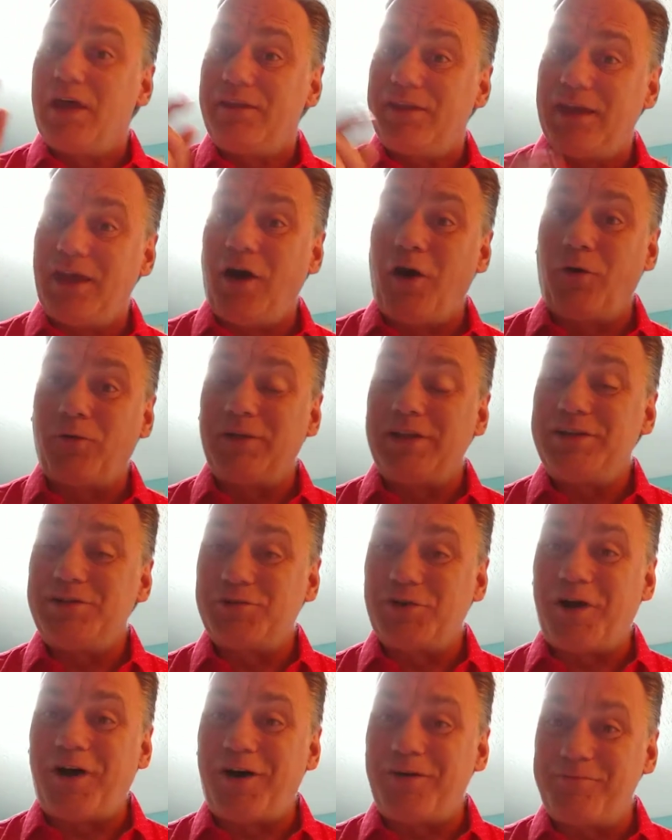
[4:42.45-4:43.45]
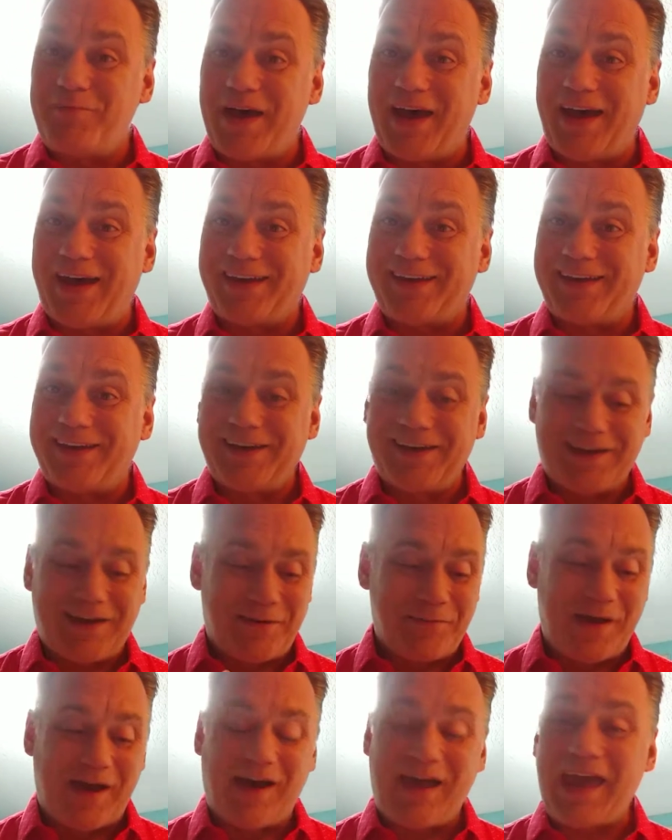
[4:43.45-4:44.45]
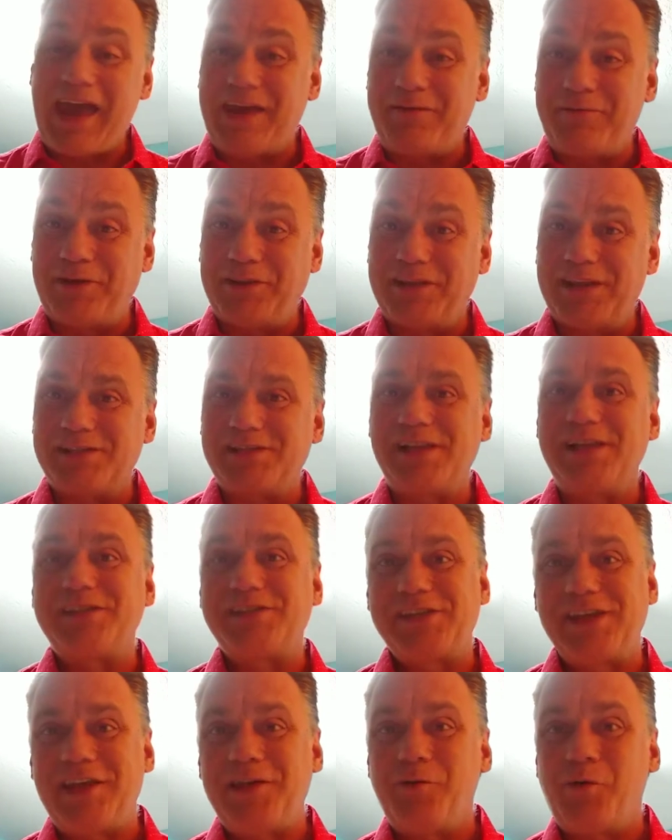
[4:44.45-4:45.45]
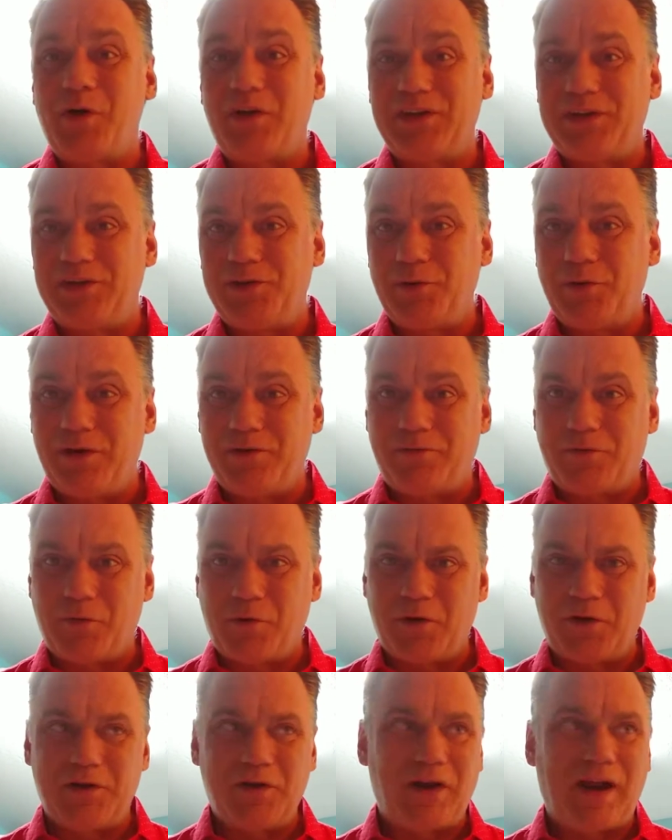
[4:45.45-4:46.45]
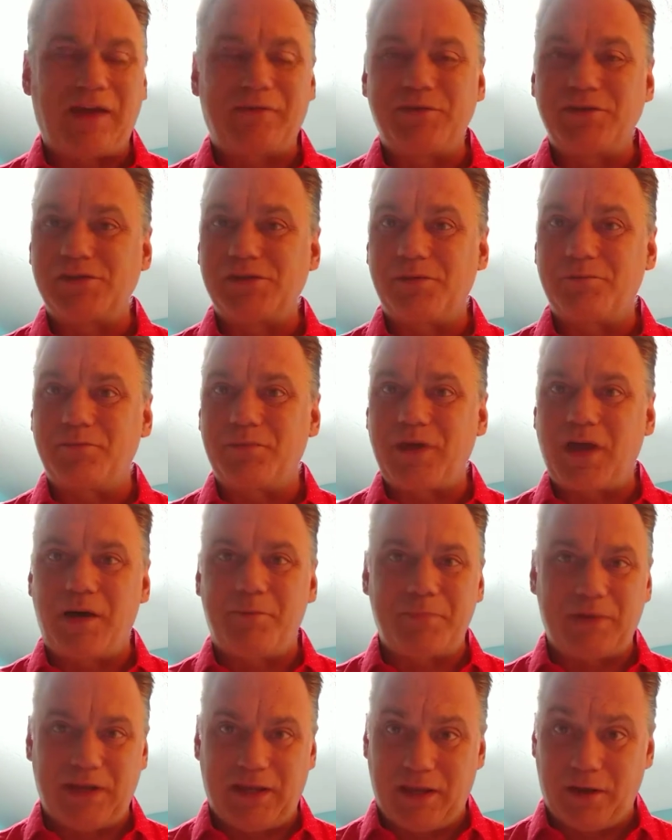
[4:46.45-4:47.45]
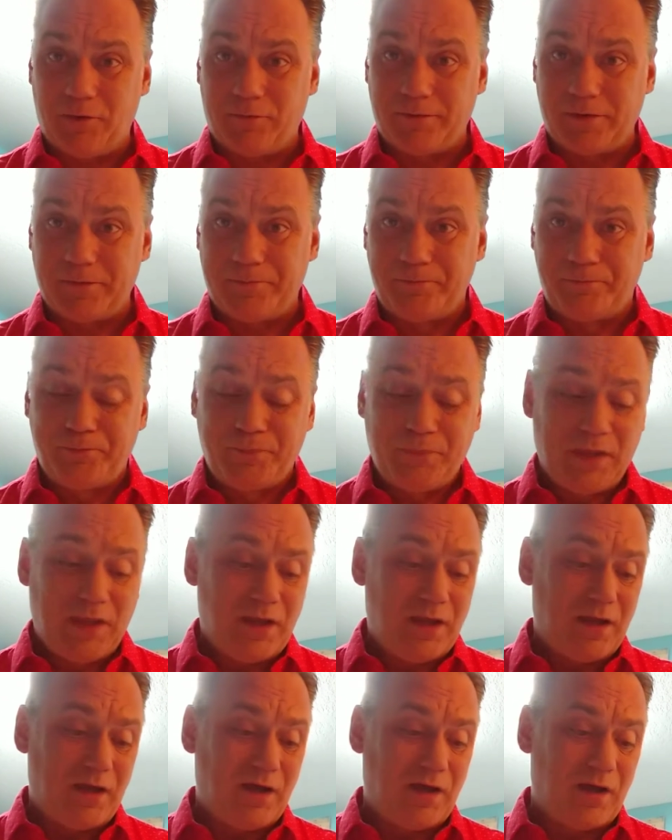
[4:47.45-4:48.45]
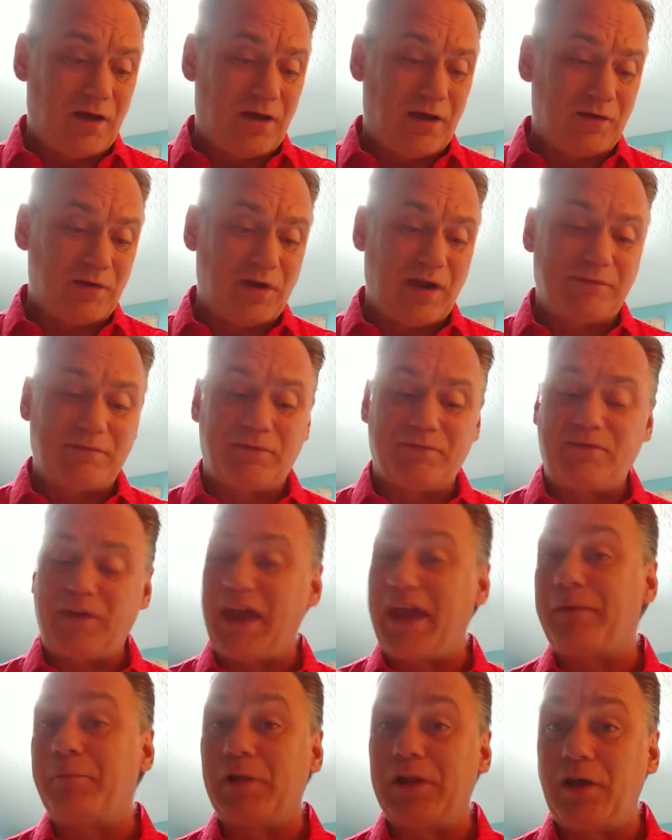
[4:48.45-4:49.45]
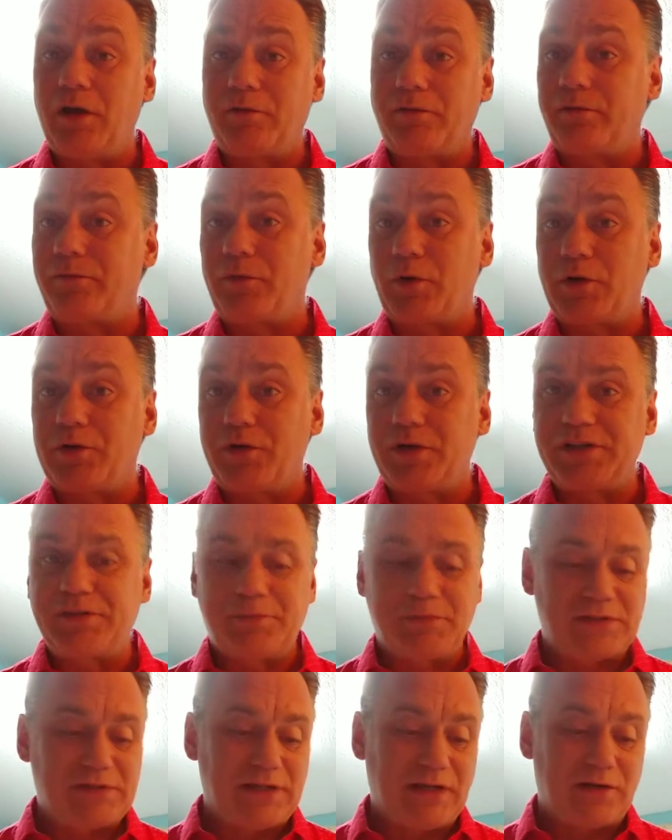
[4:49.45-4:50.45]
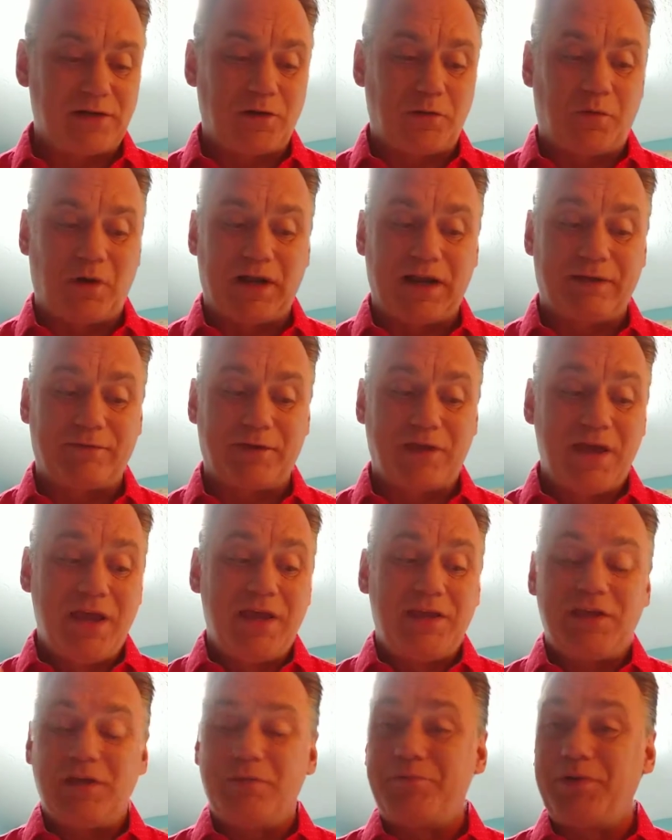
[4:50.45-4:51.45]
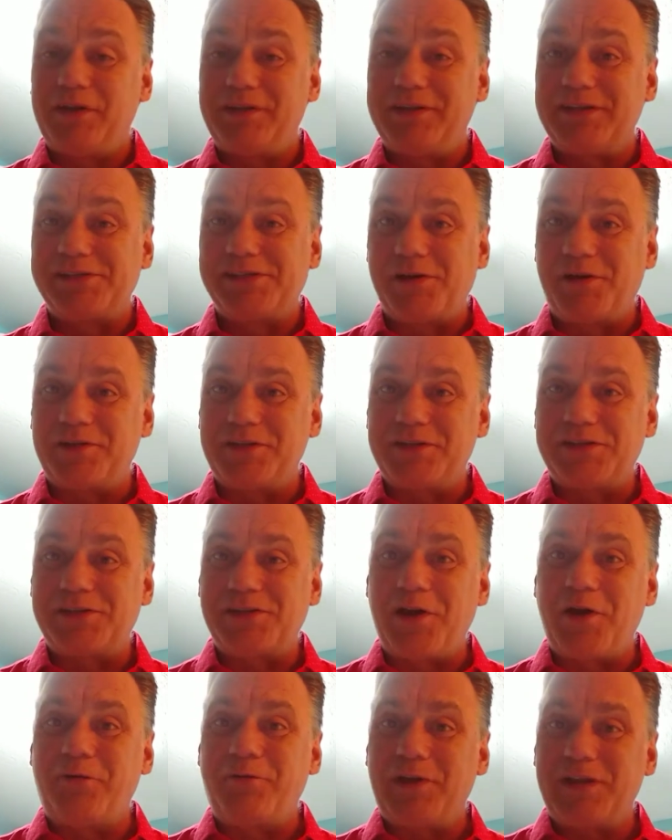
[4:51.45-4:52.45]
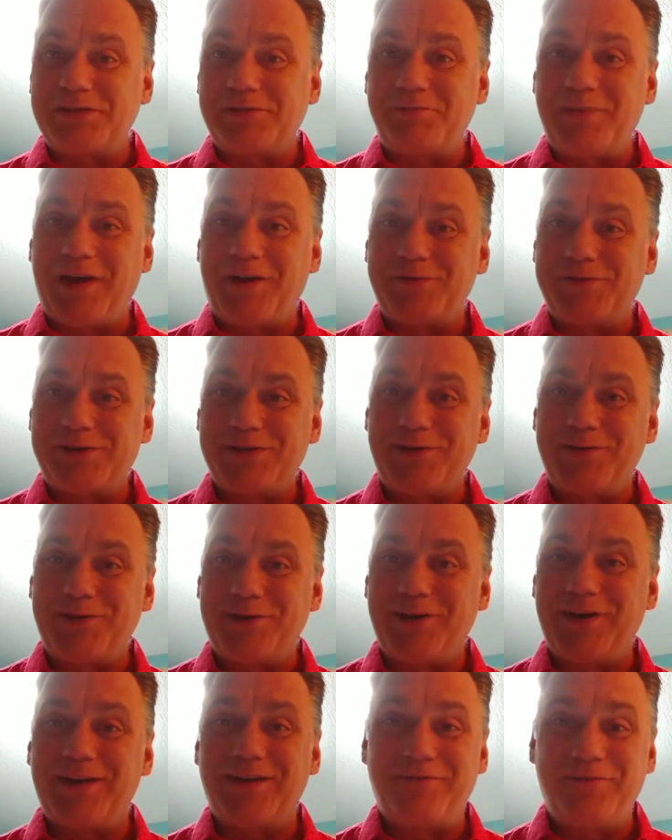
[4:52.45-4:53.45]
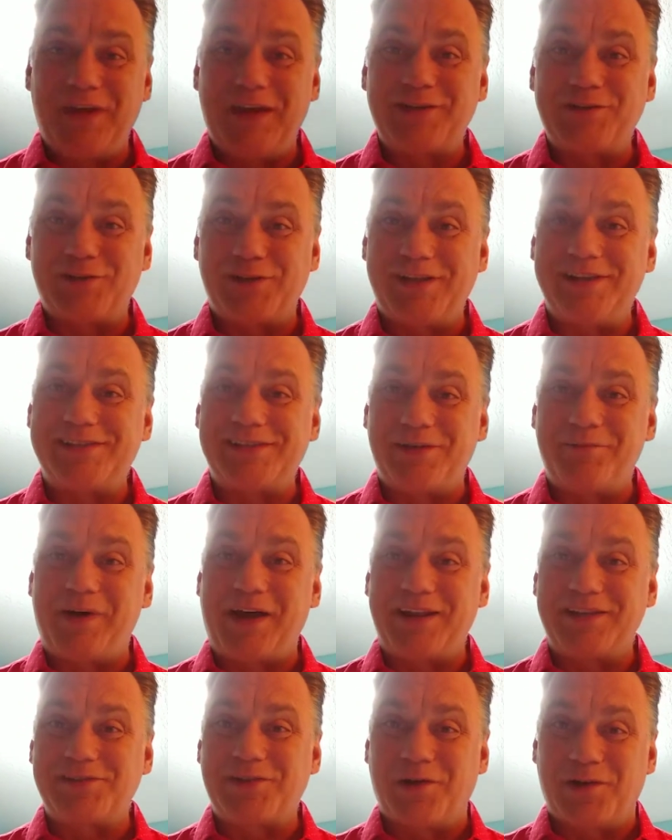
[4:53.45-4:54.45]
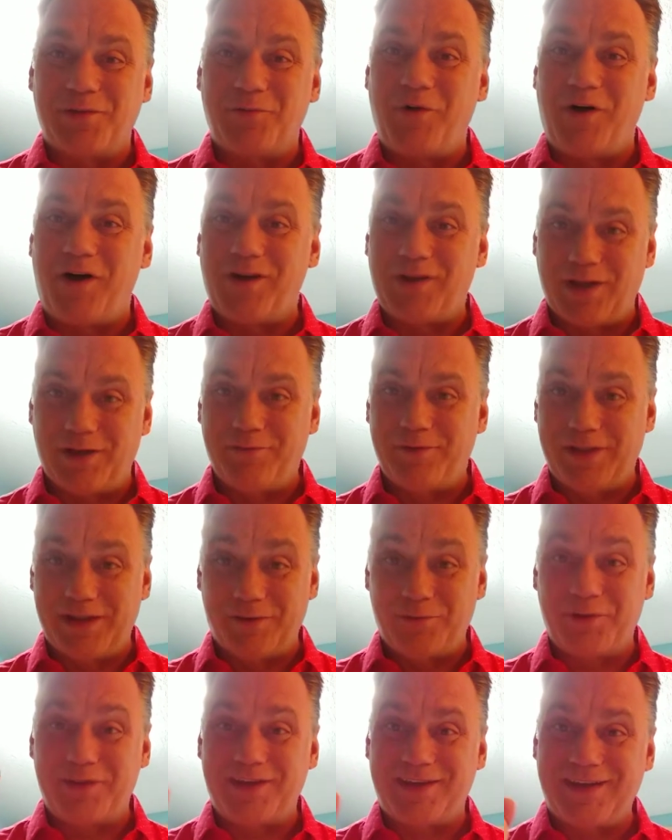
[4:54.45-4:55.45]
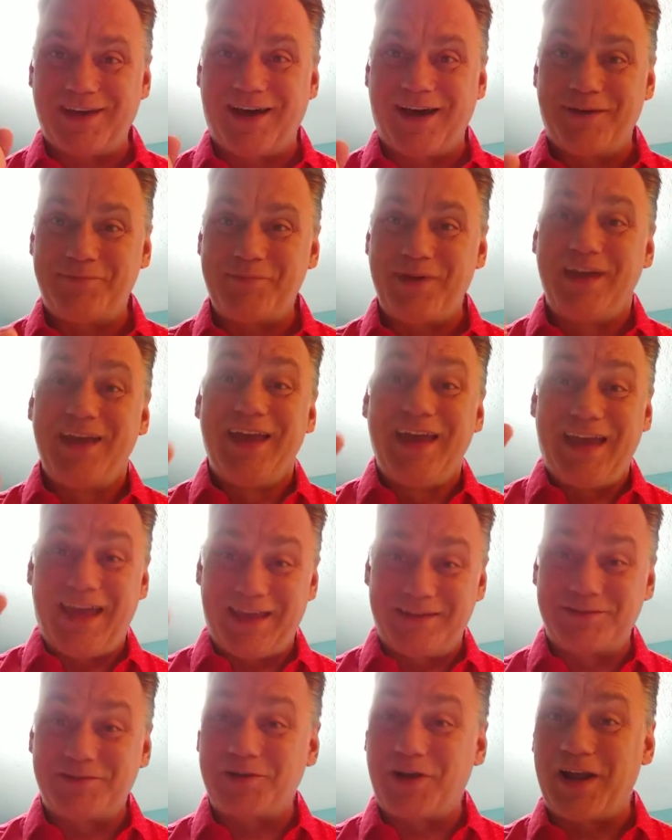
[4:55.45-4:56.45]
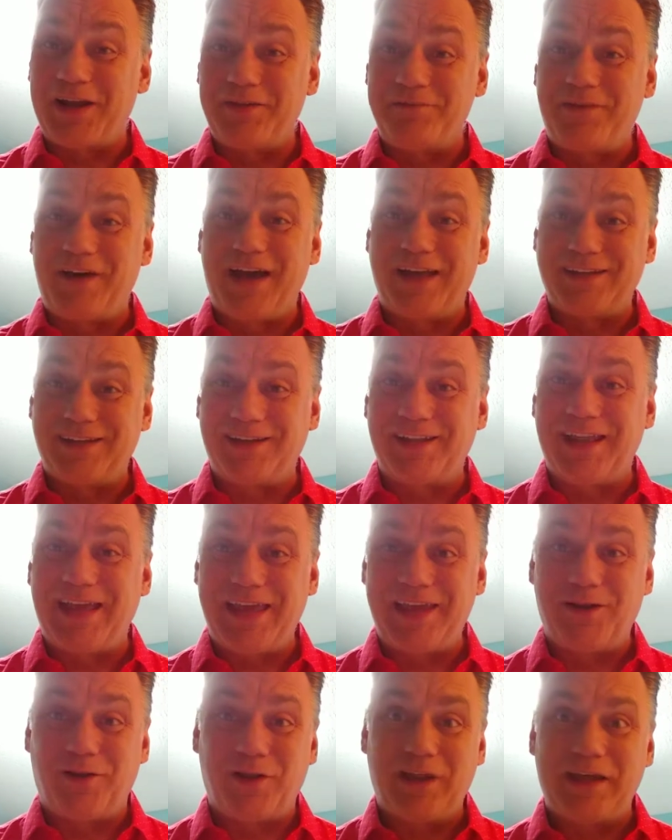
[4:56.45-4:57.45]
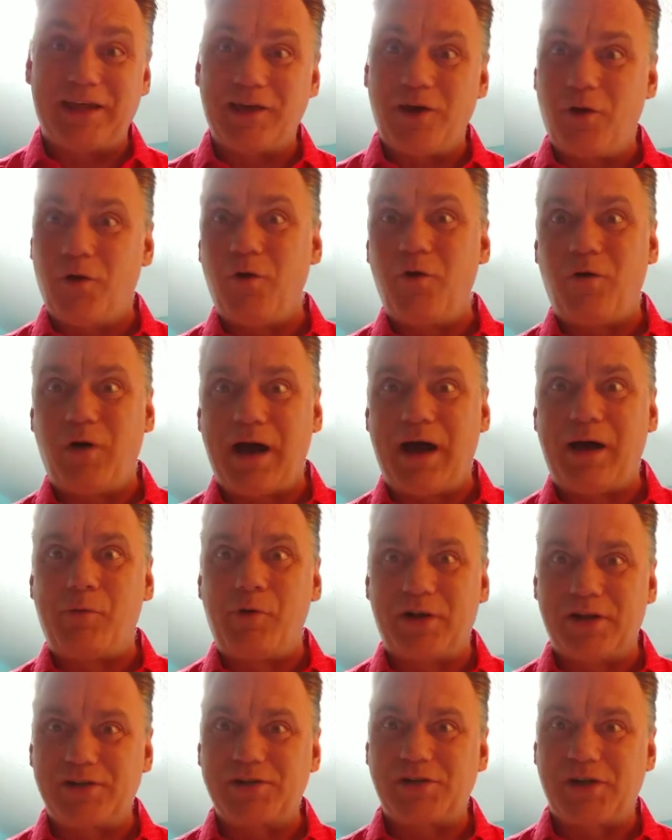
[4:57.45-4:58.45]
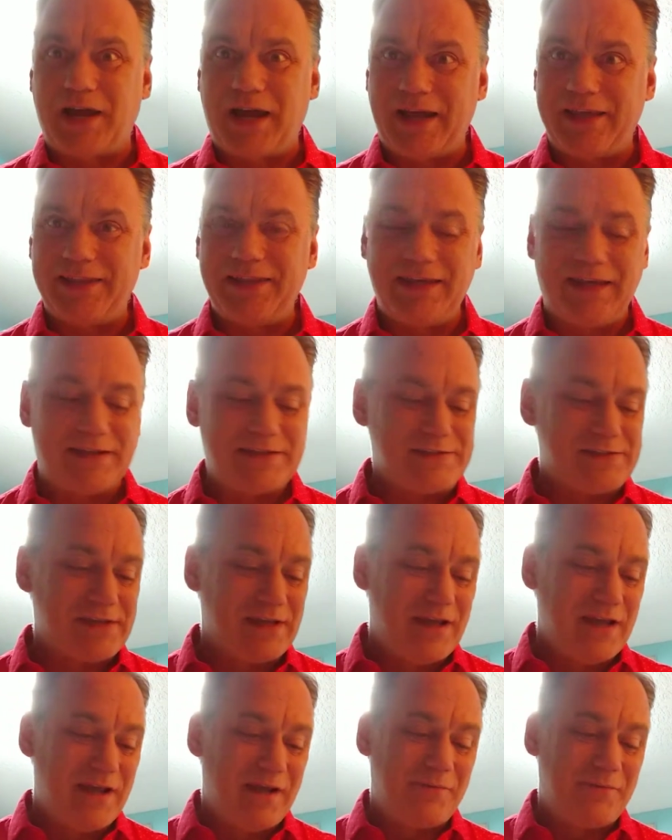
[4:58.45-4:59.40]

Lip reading: The only drawback about having this, let's say you wanted to do it for, you're having some company over. You're having family over for a Christmas dinner or whatever. You put this on the stove and it smells so good, eventually somebody's going to walk over there with a cup and try to find a ladle and go, oh, I want to try this.